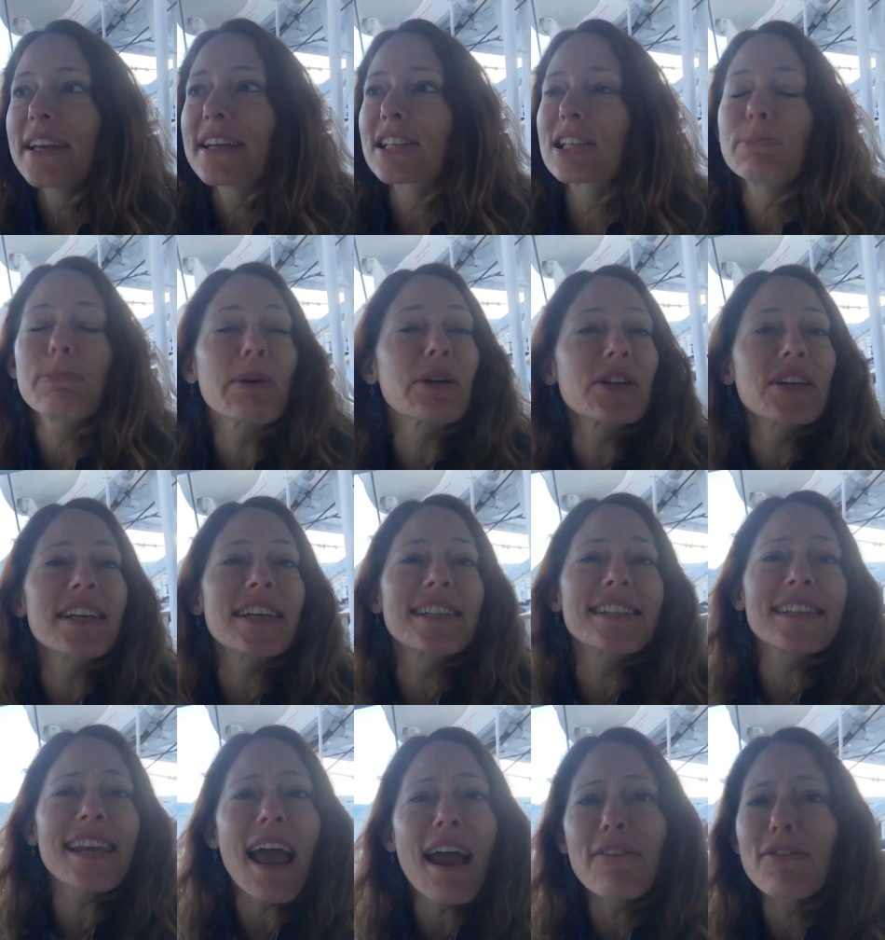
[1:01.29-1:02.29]

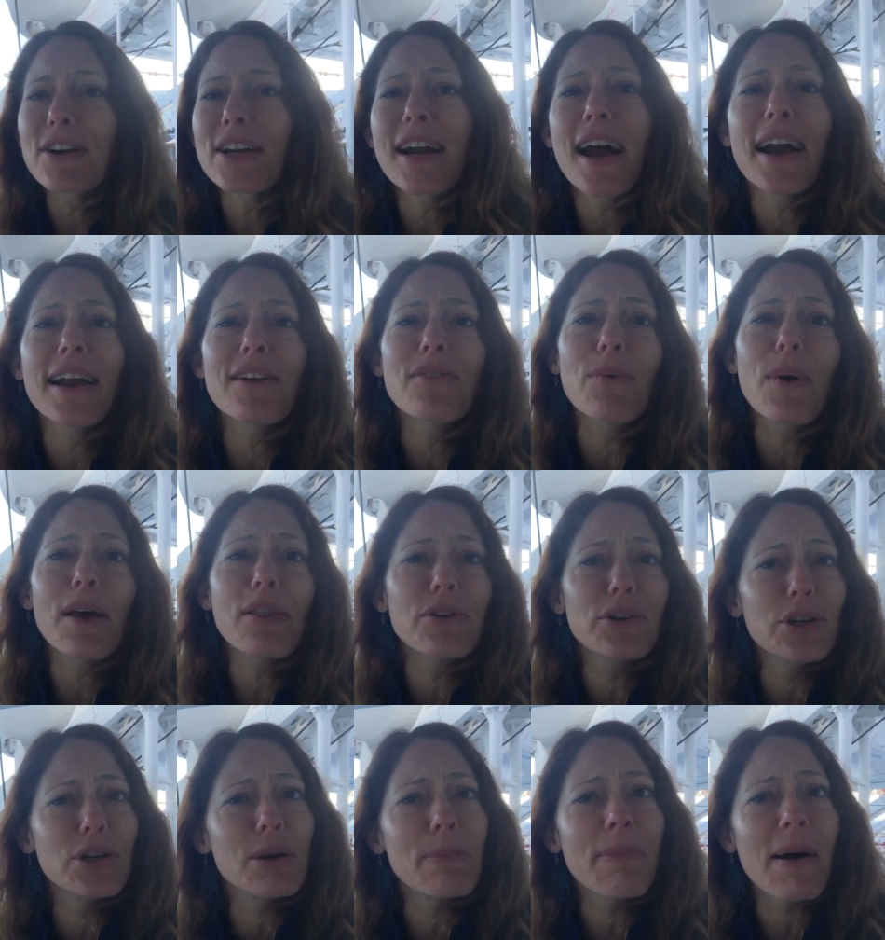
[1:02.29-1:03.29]
experienced every kind of weather
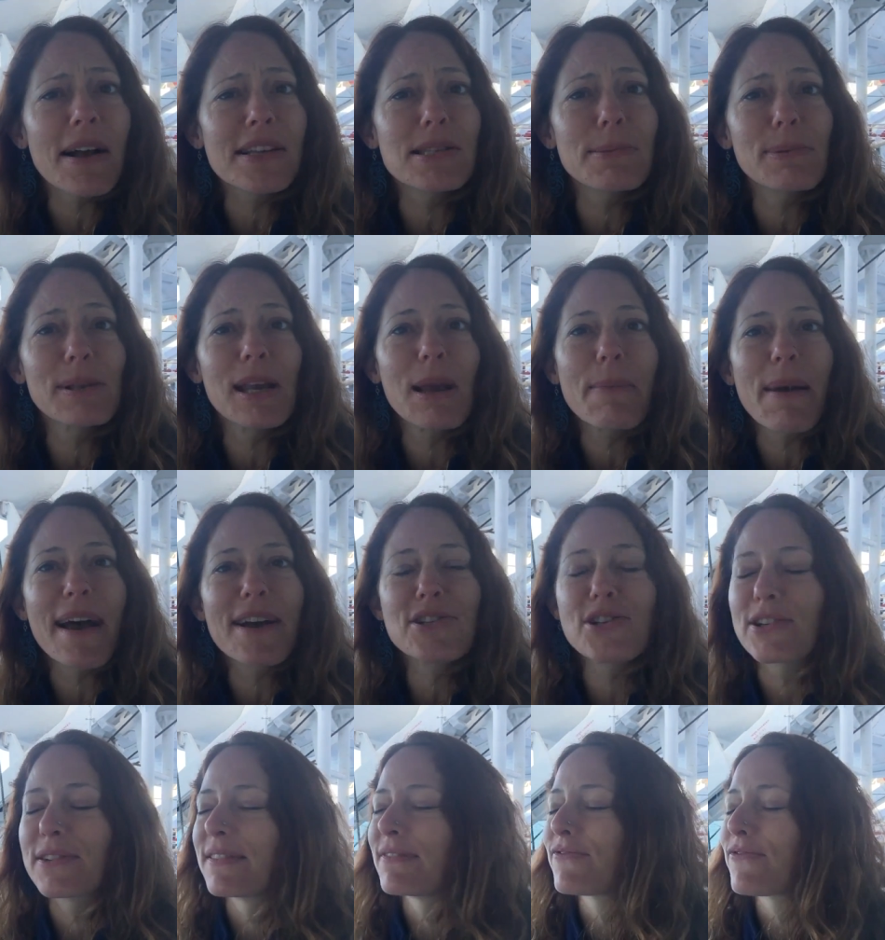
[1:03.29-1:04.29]
you can possibly
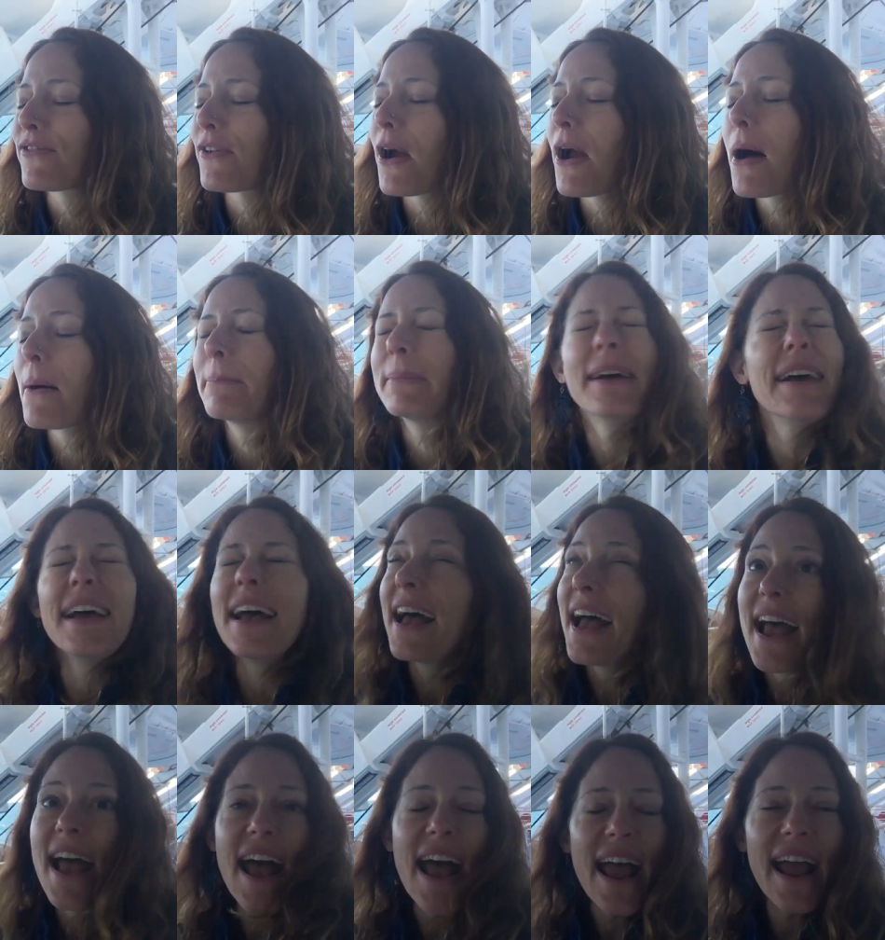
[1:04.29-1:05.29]
imagine, from
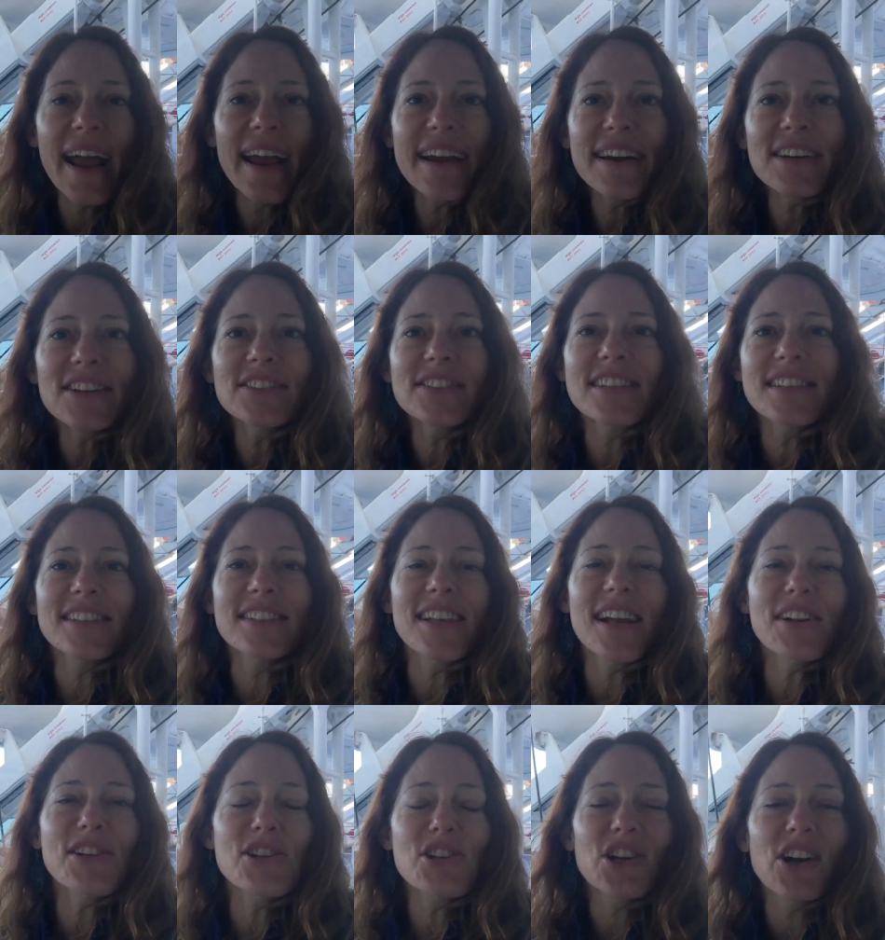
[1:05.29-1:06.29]
hail to
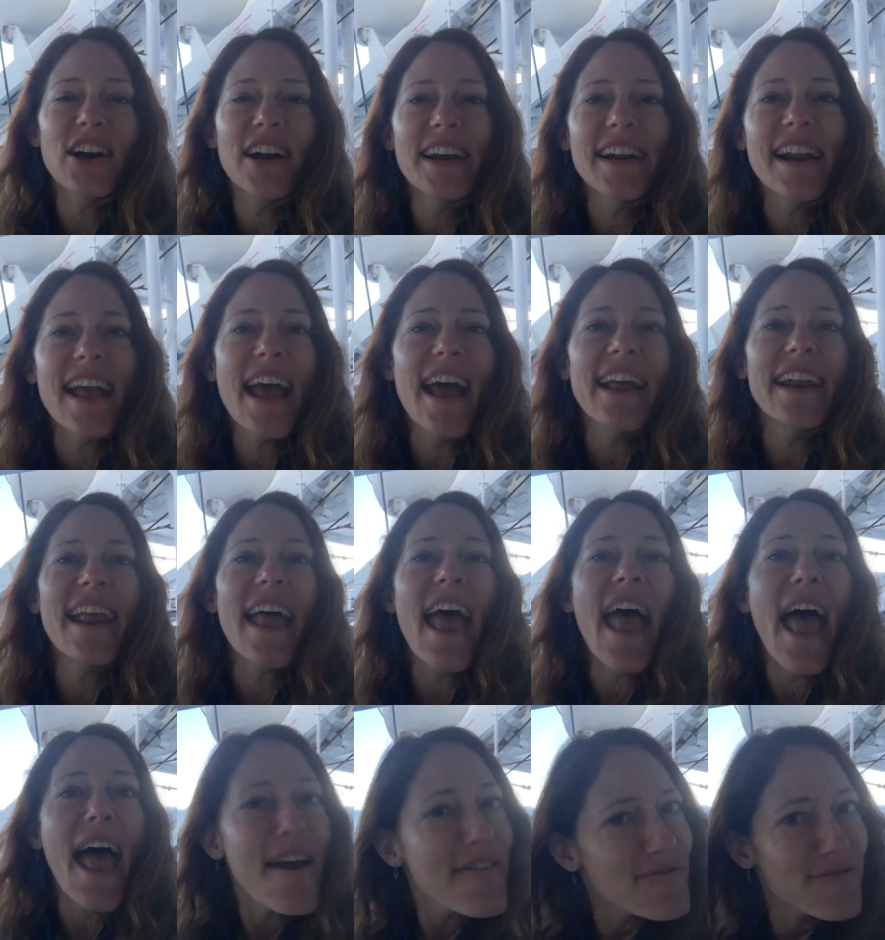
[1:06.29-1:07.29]
sunshine and
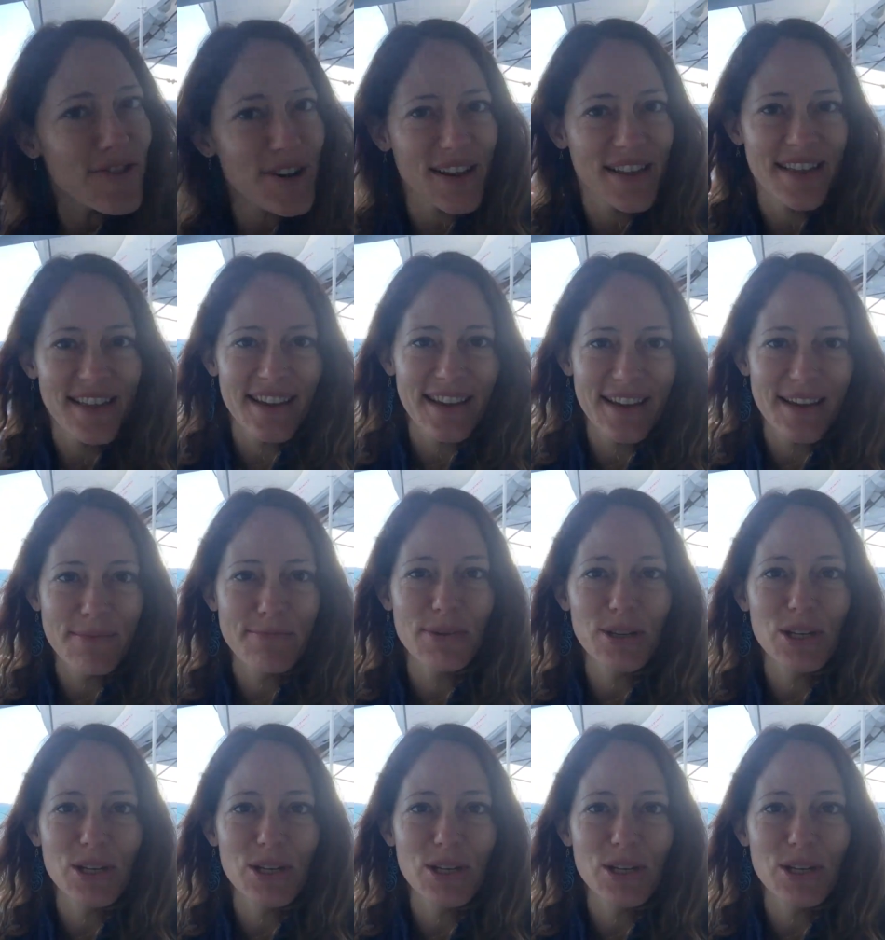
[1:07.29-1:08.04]
everything in